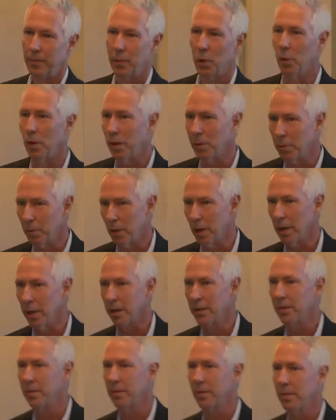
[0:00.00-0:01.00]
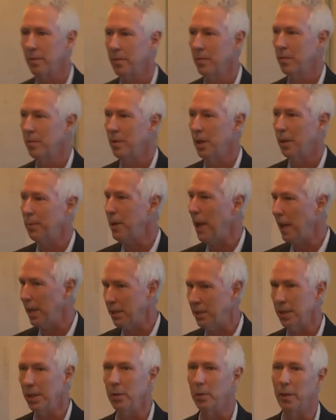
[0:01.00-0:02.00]
Hortonworks,
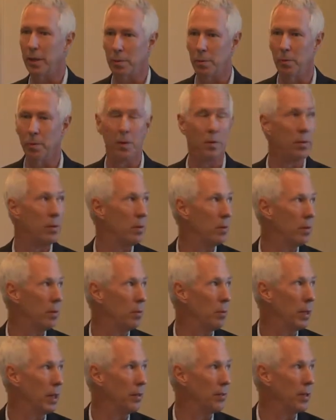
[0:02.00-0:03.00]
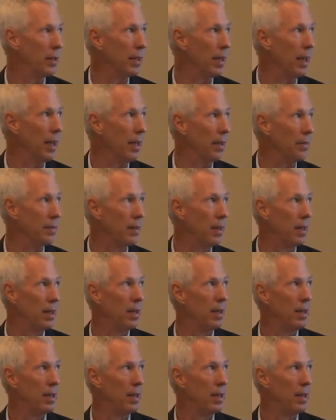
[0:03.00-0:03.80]
Apache, whatever the case.